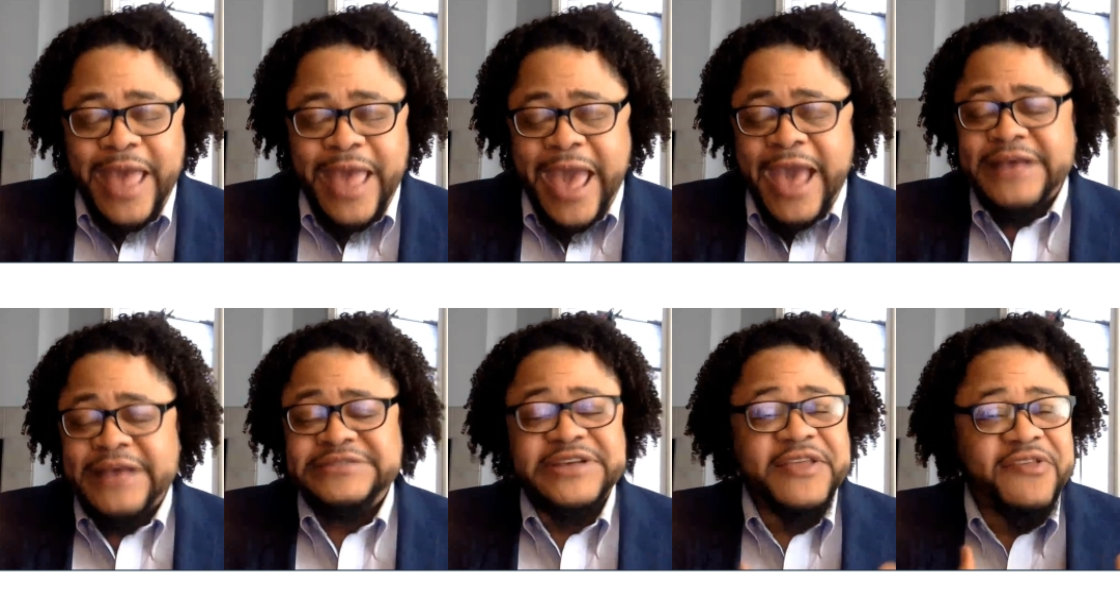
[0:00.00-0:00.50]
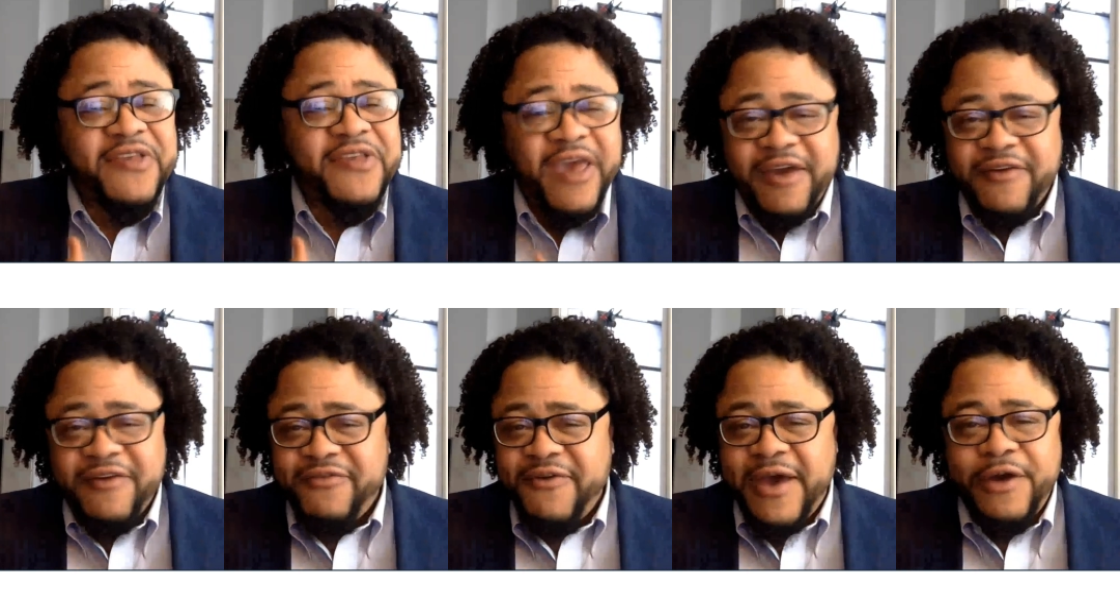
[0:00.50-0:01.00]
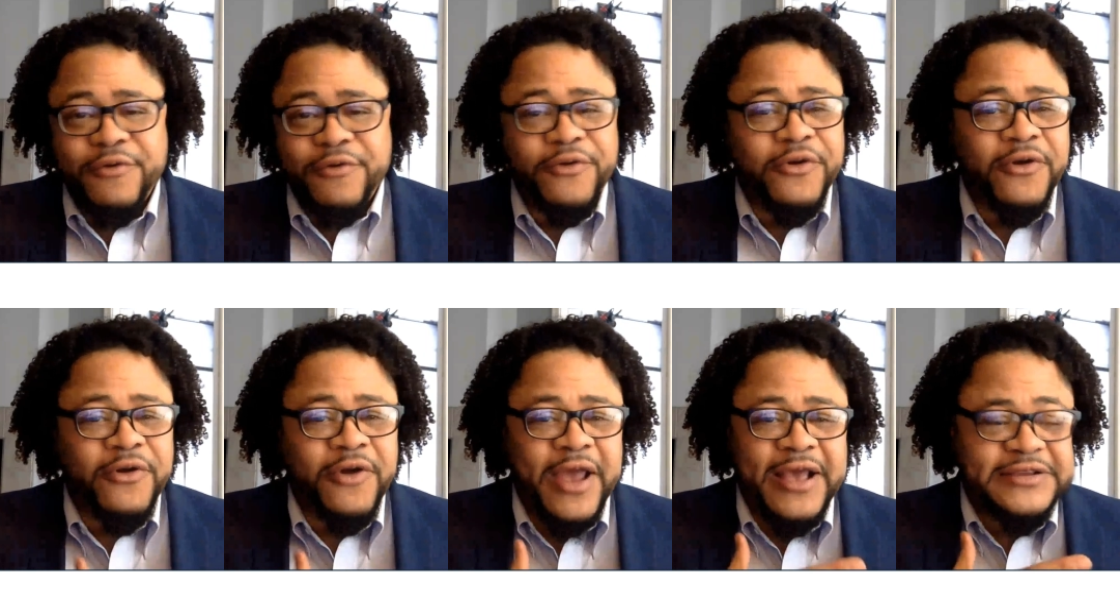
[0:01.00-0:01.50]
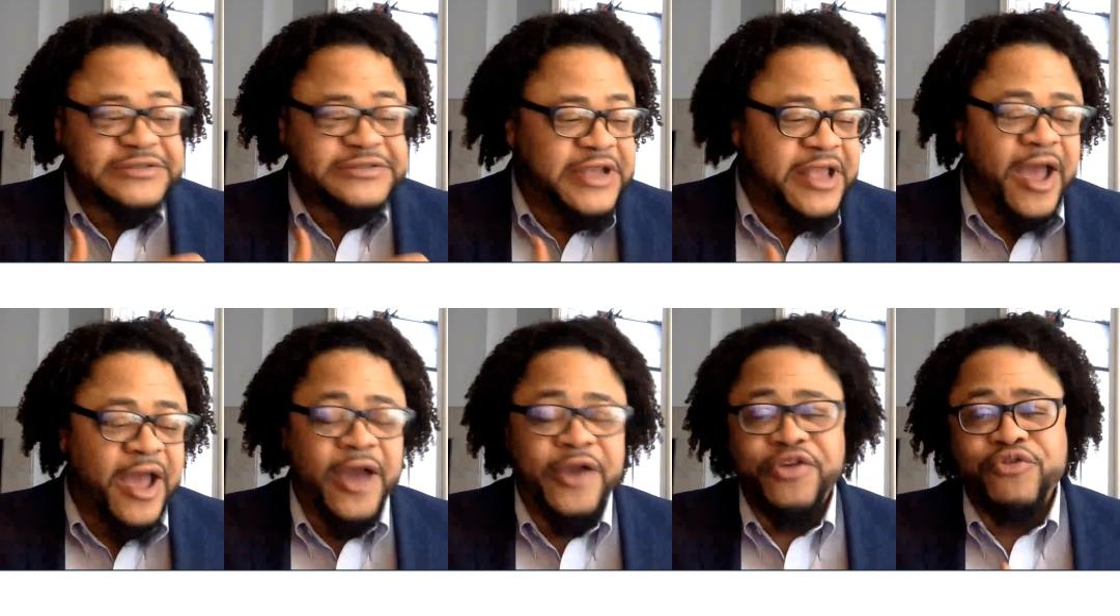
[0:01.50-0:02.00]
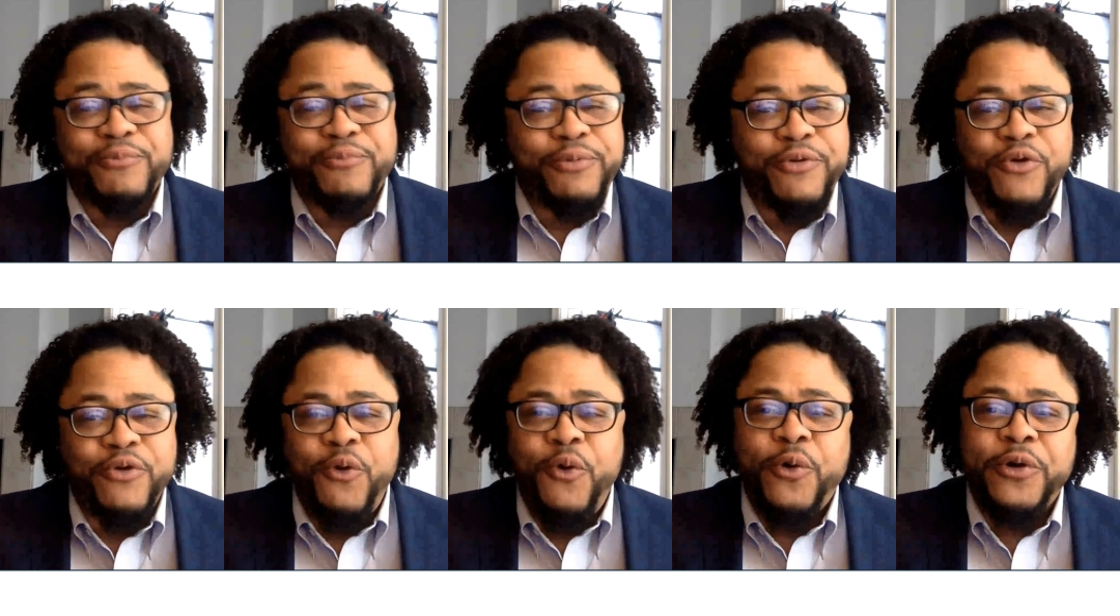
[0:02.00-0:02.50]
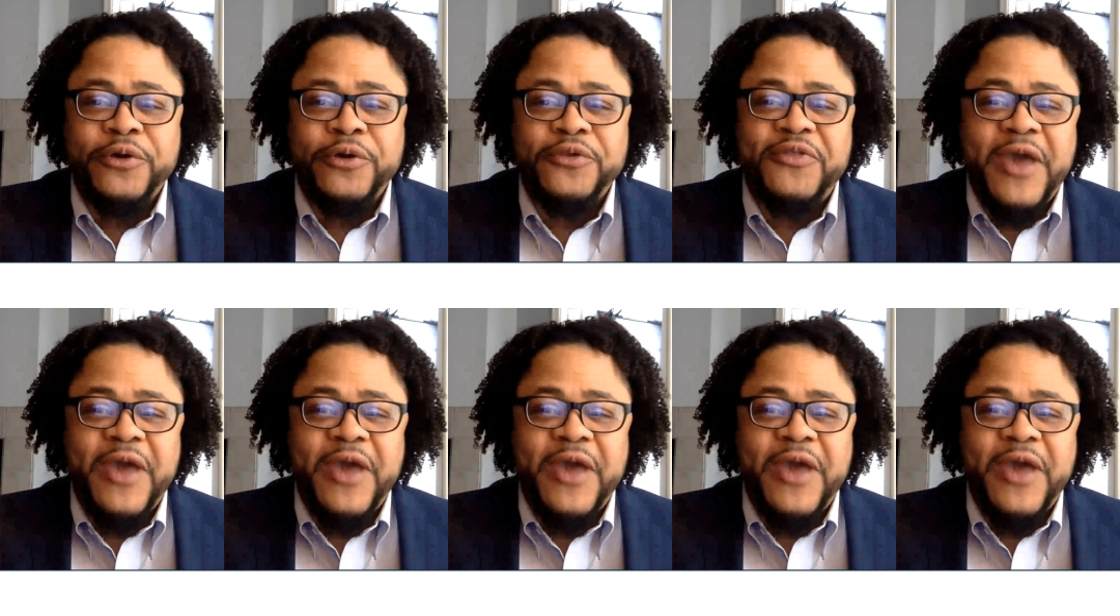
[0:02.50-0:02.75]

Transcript: as a tech founder, as an entrepreneur,